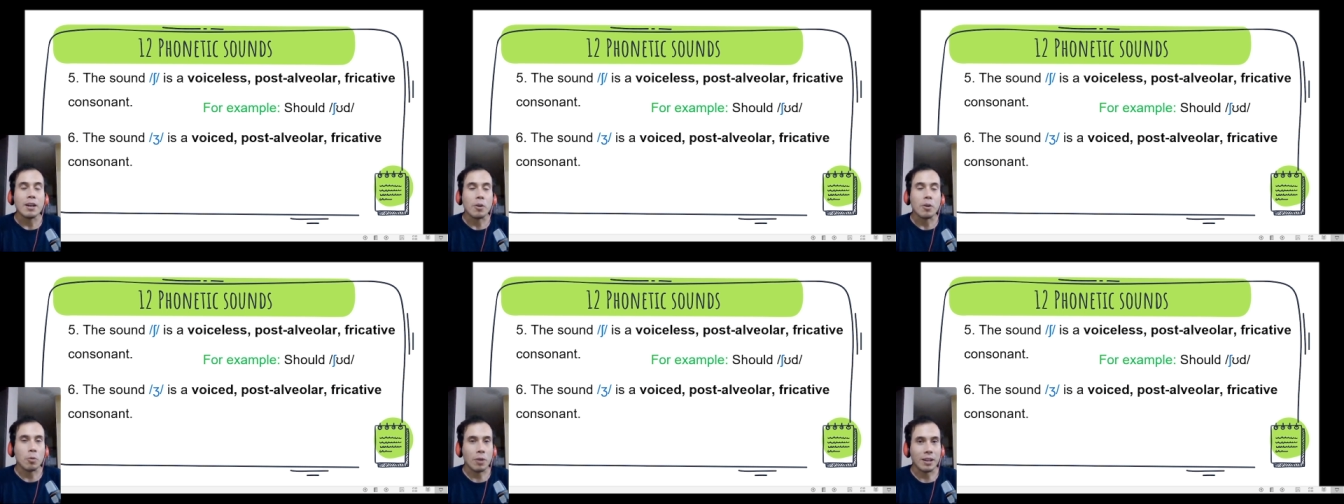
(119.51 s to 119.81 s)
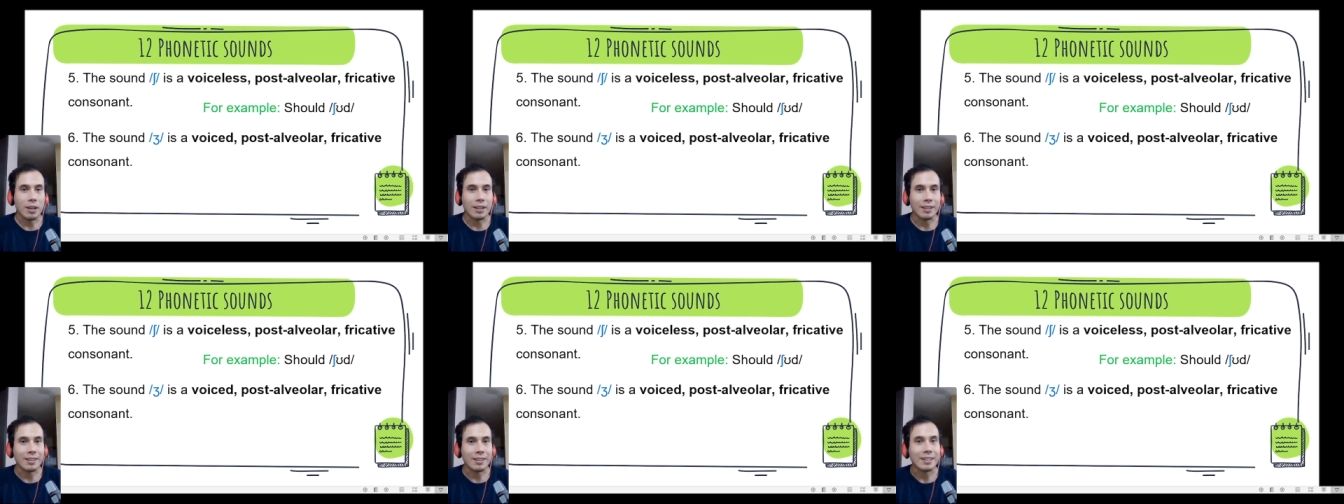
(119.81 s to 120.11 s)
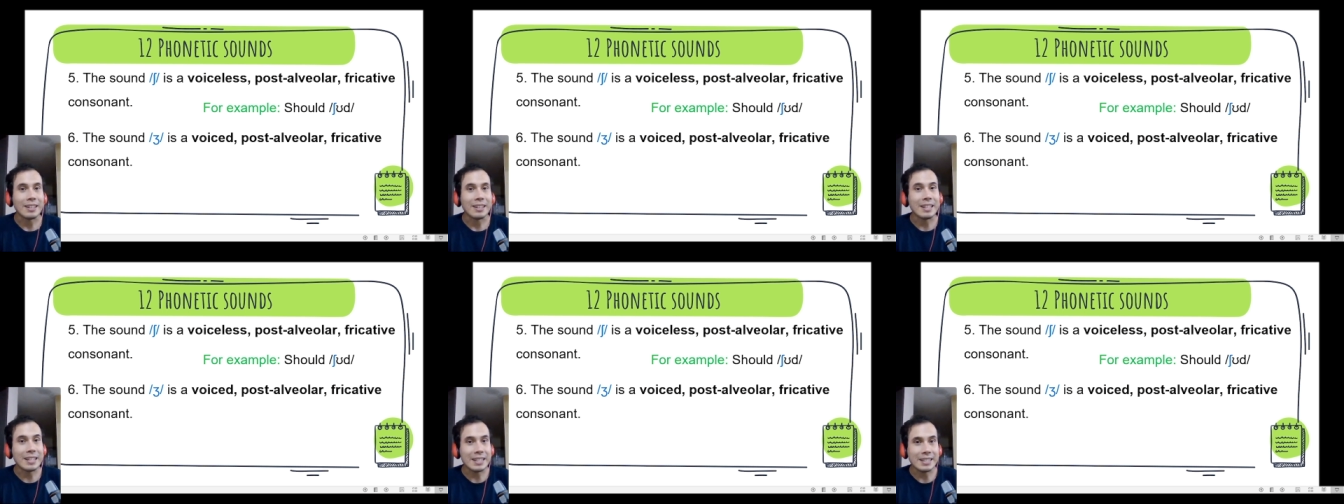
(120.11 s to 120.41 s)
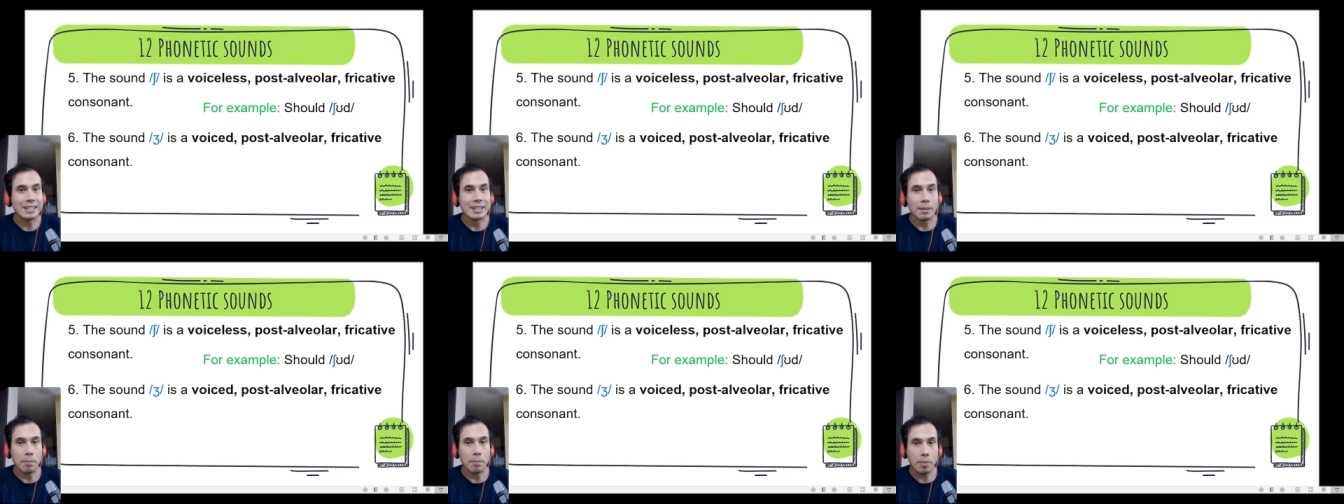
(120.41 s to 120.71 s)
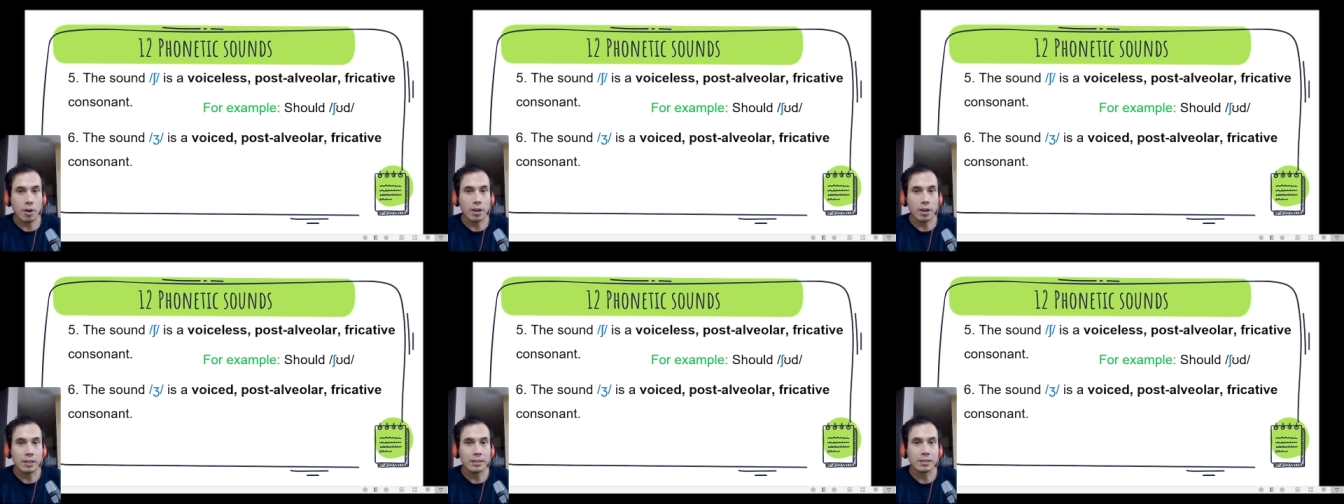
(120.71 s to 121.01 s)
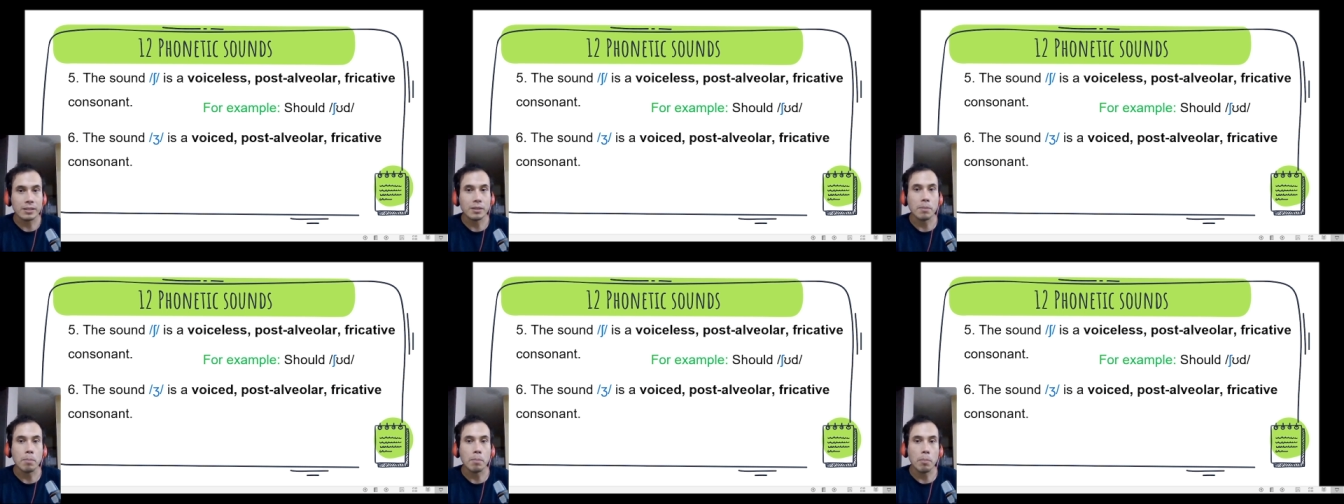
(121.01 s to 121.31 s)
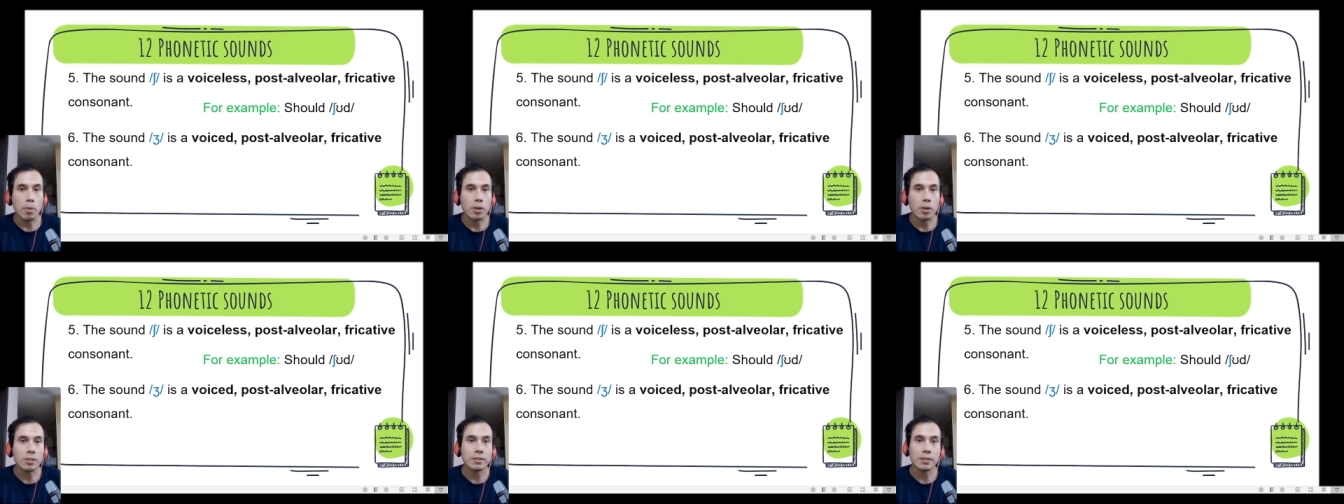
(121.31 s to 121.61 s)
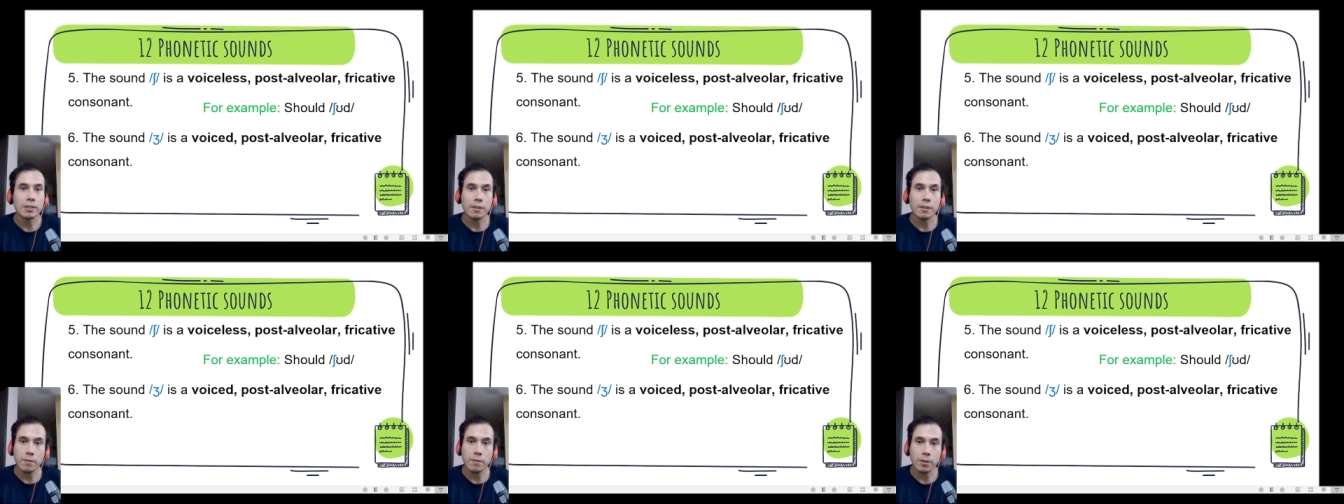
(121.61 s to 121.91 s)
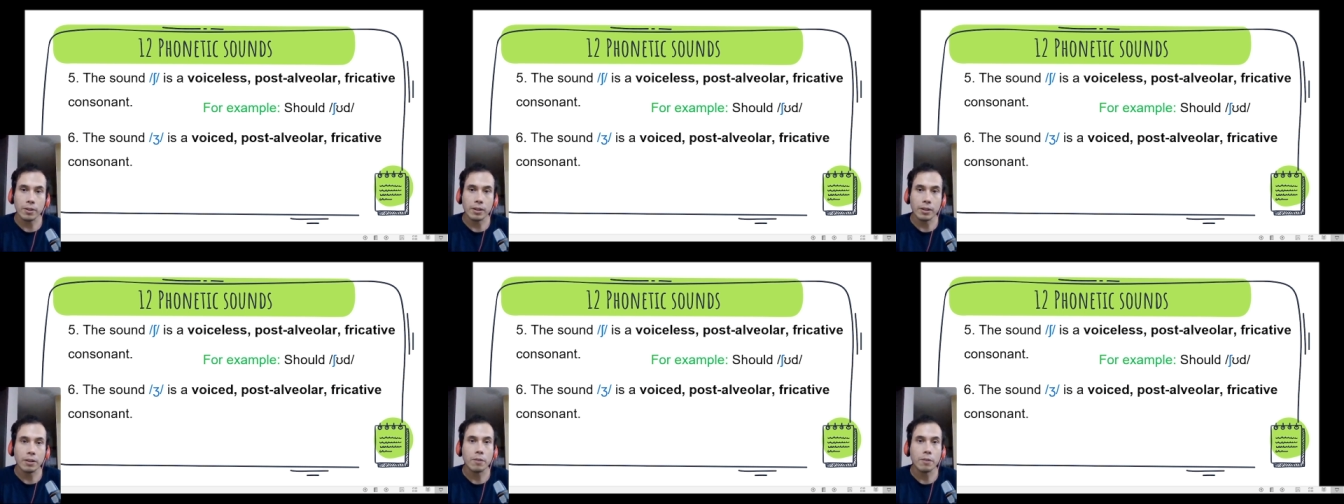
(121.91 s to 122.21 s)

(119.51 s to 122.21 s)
Well, it is a voiced post-alveolar